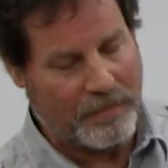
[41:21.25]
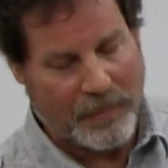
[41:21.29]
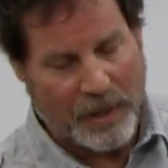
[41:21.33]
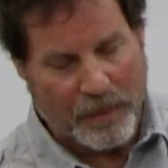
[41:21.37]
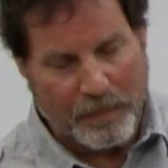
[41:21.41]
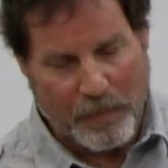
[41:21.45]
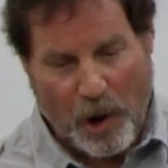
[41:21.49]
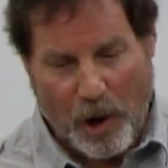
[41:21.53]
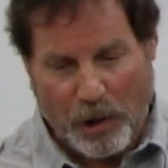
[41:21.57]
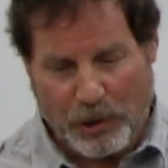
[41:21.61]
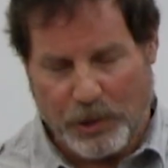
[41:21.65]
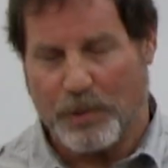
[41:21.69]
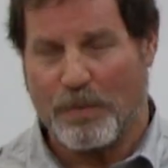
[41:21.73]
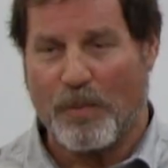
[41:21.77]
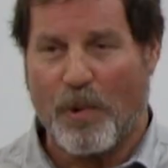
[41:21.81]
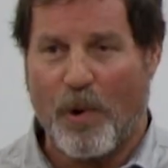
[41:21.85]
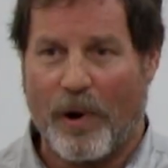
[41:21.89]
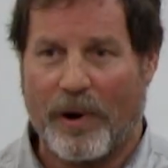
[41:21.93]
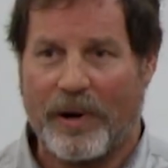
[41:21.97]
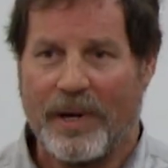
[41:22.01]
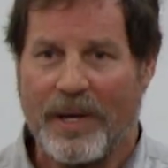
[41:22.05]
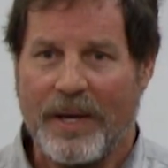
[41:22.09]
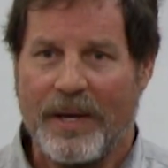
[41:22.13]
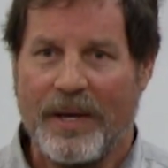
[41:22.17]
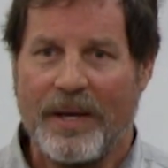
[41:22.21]

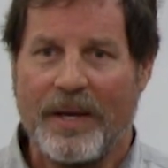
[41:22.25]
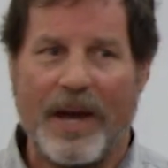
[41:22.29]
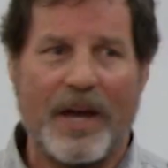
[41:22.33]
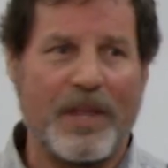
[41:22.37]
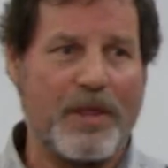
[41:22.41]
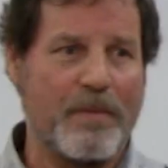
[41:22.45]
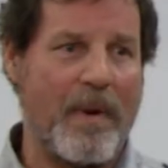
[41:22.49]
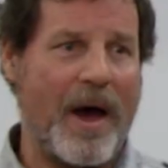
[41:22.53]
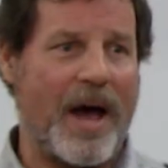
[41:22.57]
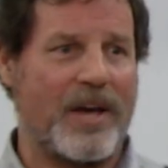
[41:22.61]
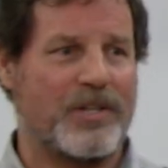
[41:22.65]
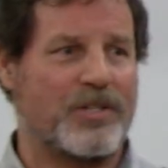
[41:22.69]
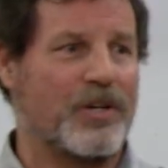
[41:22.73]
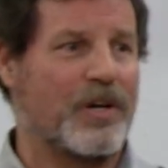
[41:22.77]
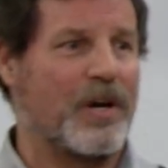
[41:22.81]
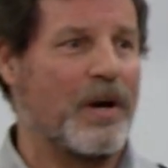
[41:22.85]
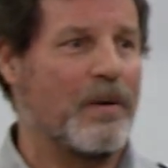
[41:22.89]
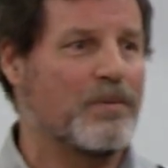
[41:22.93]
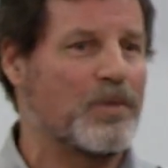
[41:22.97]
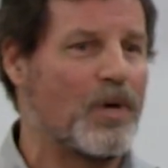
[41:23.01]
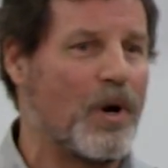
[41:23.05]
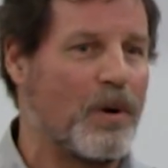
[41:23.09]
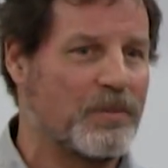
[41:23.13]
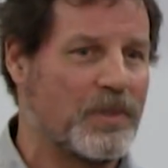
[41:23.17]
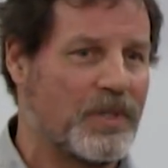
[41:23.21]
Baltimore, and the master
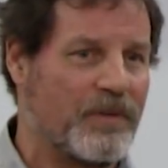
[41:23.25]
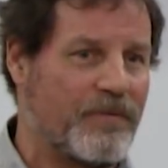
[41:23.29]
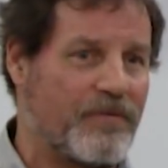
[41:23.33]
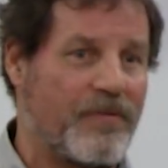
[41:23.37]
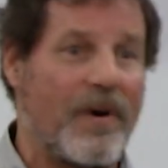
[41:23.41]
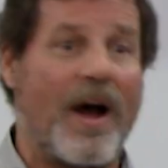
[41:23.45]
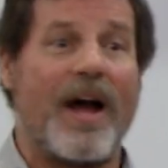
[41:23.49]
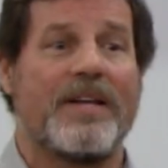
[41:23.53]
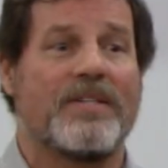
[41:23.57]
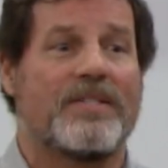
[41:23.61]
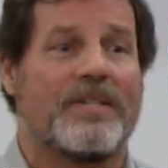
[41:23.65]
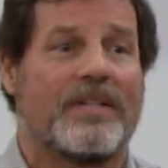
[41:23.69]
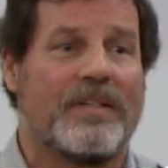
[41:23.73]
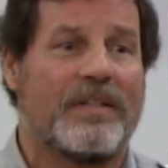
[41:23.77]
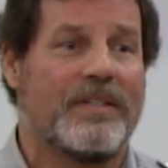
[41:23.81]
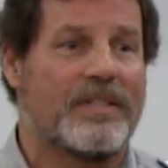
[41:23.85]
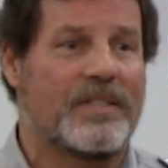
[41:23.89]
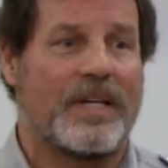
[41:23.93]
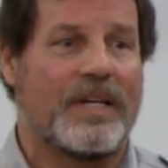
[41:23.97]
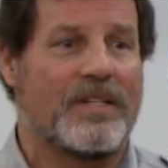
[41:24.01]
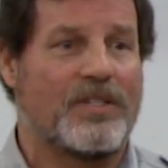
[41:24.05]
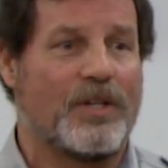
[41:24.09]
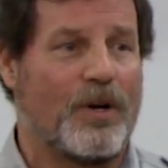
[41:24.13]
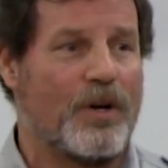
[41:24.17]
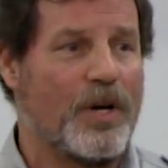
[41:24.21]
comes home and finds it, and he
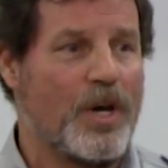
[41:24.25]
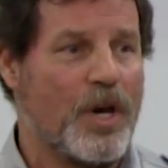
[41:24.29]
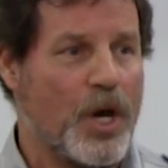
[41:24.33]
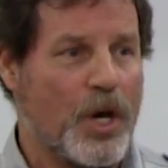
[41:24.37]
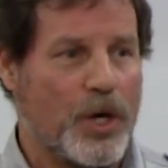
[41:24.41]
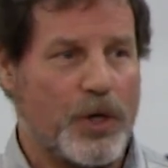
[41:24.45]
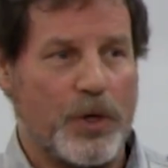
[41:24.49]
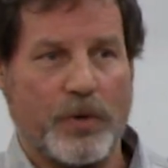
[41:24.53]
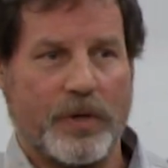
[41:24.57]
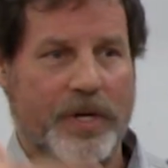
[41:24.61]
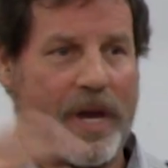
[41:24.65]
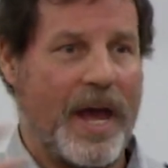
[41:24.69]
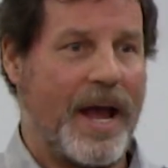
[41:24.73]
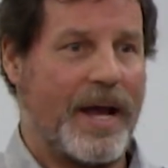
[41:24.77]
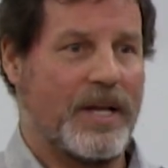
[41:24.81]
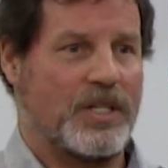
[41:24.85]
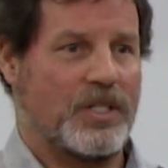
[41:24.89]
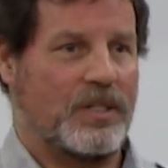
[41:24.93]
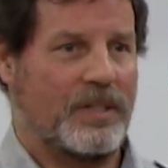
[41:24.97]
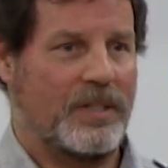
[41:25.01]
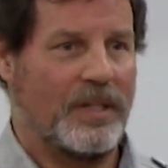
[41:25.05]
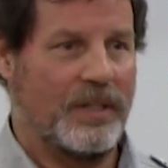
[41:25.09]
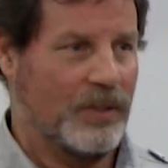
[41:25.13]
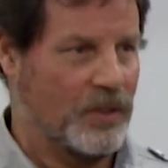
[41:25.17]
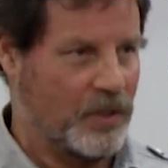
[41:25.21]
says, you
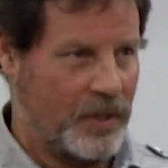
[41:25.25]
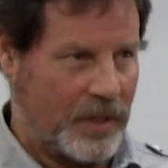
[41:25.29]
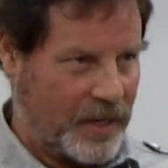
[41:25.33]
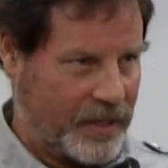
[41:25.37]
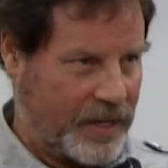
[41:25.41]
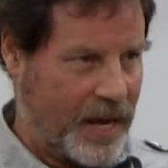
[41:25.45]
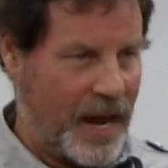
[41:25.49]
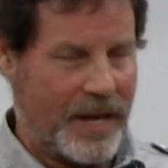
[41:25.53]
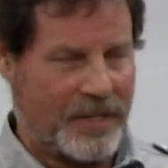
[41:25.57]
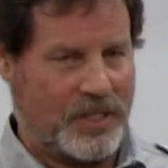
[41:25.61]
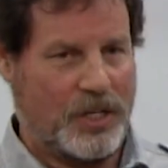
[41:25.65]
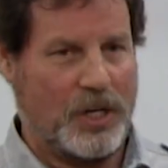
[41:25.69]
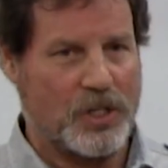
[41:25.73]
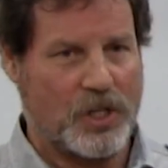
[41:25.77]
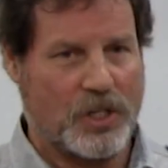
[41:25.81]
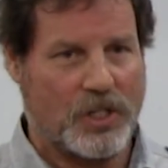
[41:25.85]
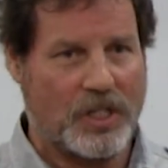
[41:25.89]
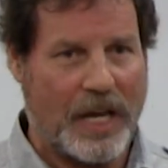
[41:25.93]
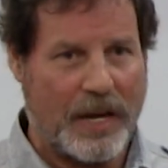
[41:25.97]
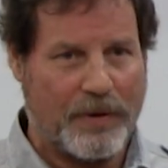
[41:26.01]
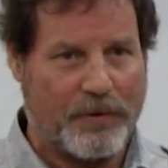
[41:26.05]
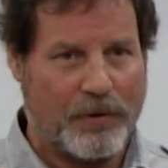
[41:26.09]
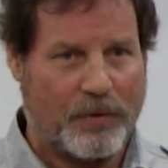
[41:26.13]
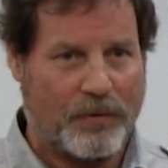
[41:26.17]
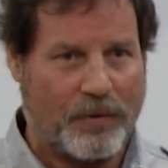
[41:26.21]
can't teach a
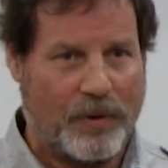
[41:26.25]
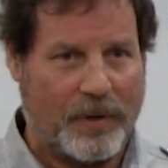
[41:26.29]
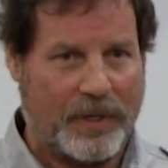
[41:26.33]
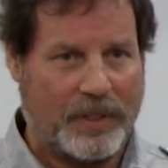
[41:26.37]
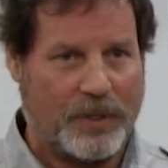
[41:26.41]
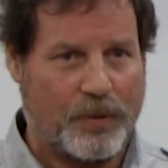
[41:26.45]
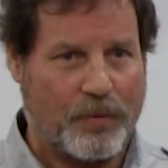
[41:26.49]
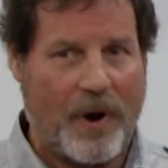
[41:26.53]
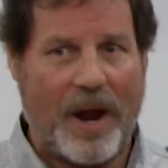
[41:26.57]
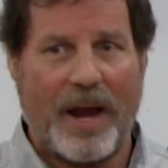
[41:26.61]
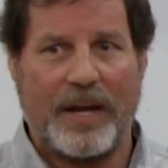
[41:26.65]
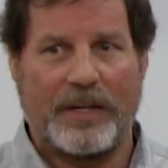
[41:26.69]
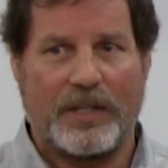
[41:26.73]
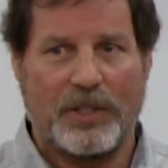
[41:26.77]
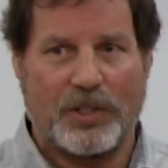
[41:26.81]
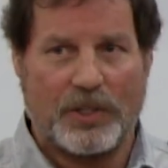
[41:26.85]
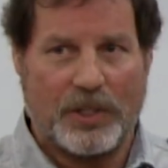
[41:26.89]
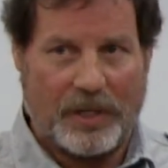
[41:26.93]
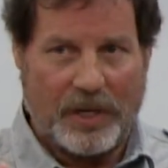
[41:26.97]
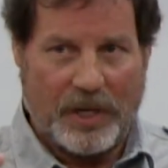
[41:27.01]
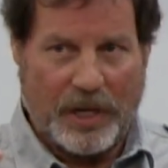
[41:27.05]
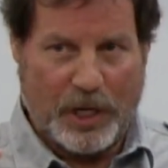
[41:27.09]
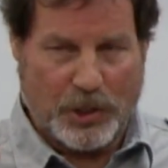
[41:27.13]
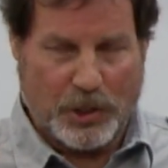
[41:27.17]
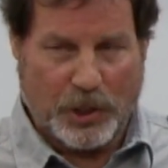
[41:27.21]
slave to read and write.
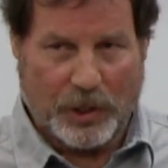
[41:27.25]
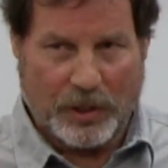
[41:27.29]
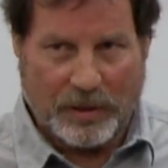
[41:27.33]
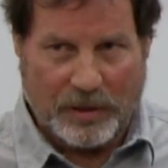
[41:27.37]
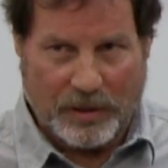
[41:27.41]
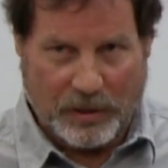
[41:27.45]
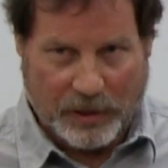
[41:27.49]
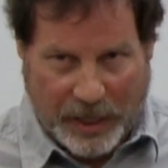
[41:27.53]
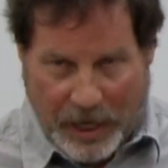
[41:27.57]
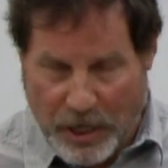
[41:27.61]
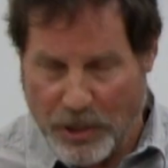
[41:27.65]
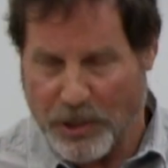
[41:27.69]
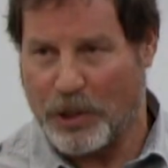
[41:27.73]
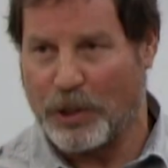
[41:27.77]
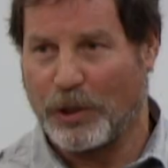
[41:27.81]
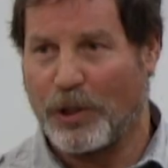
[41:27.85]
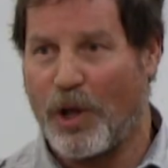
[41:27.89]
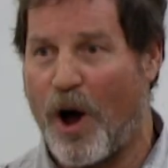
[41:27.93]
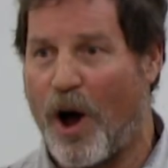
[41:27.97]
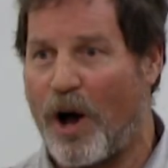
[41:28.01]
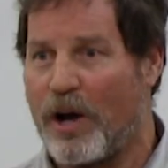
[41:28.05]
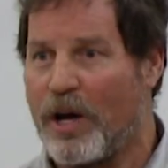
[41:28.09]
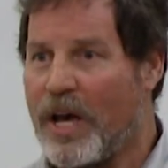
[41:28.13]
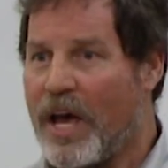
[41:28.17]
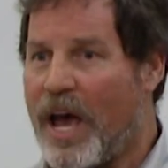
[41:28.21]
It's against the
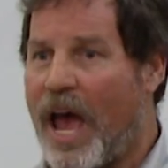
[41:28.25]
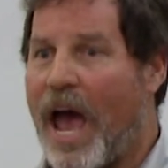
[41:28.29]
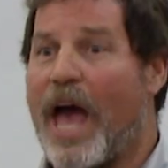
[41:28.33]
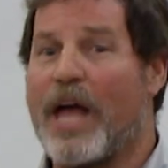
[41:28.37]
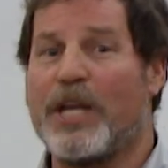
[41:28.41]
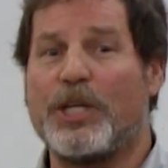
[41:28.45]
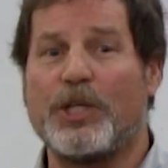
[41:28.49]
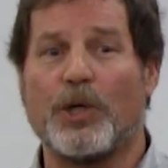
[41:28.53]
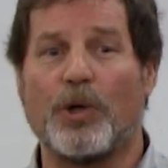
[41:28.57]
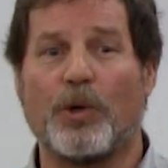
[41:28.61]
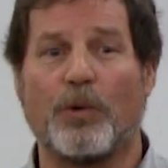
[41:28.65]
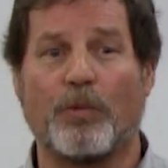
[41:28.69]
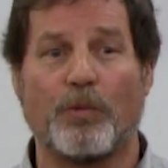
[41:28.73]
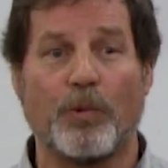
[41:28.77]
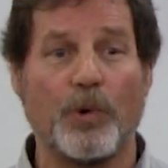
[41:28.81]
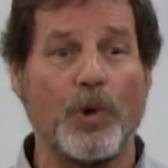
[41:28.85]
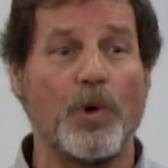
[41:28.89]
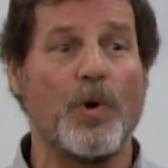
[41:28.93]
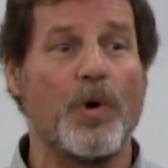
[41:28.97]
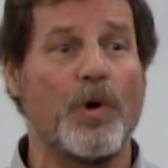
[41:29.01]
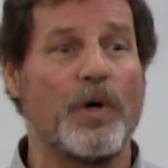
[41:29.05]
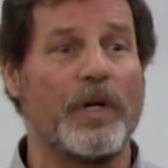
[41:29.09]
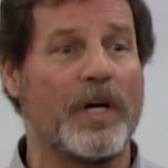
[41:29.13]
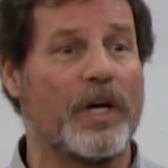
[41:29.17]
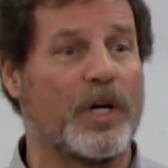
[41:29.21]
law, and you'll
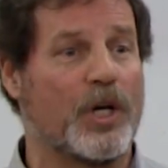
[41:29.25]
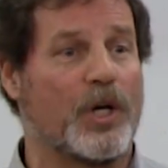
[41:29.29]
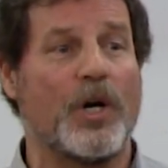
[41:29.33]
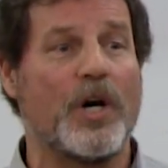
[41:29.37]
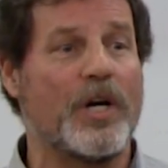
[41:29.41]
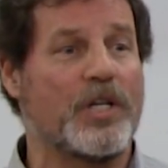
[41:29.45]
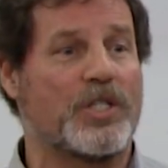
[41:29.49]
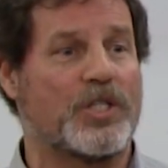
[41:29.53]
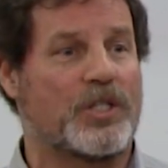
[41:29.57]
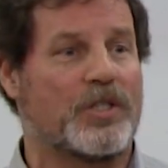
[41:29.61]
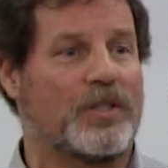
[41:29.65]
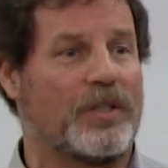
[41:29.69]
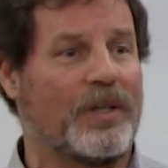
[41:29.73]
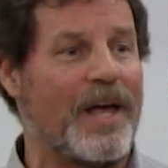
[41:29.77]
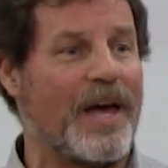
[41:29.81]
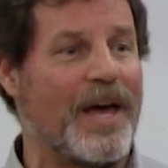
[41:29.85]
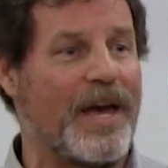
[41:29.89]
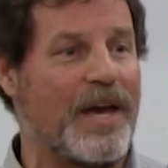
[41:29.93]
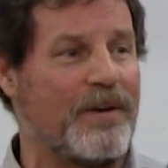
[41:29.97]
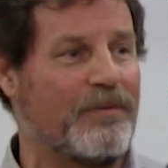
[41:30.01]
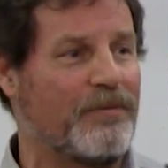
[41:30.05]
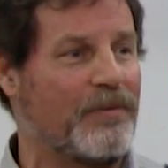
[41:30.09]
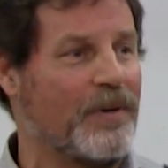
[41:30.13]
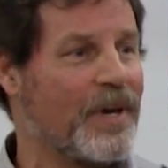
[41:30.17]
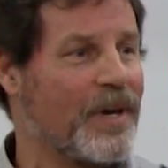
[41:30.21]
ruin a good
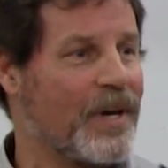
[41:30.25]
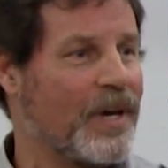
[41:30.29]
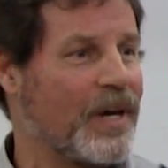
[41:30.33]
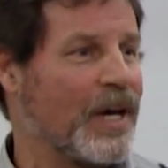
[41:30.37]
slave.